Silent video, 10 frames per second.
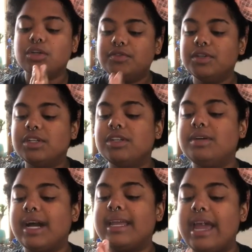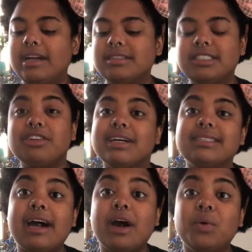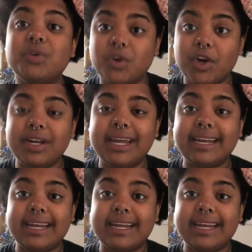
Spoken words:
Tofugu, I cannot stress how good it